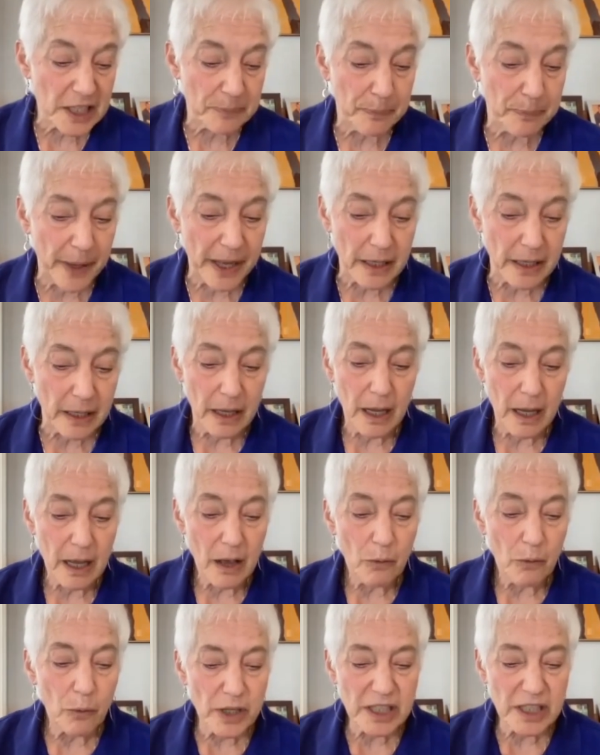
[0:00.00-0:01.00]
but
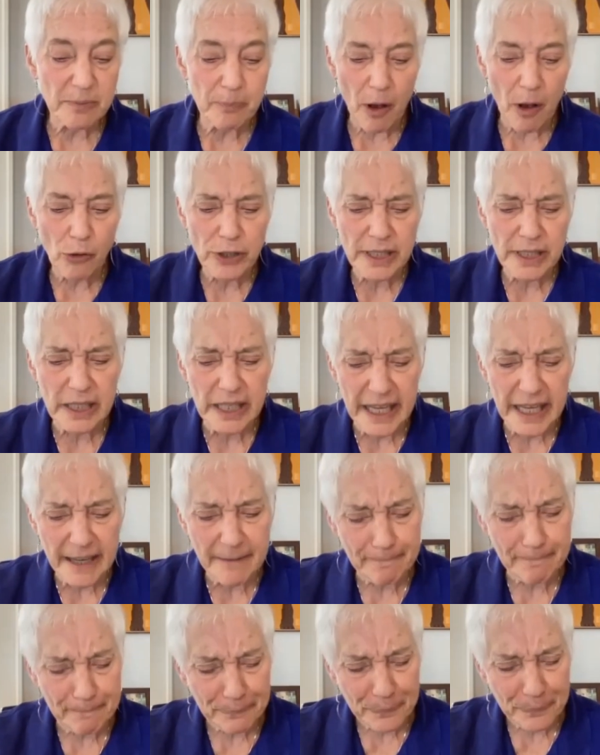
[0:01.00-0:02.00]
was
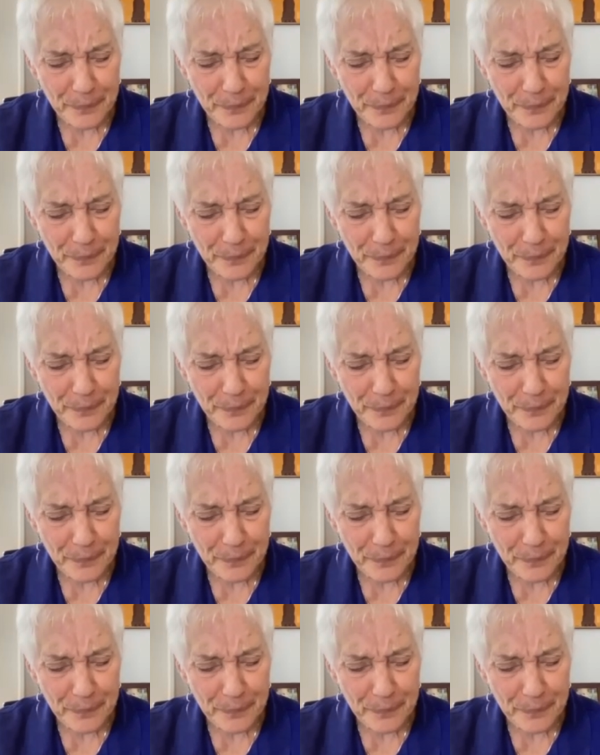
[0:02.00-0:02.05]
mostly,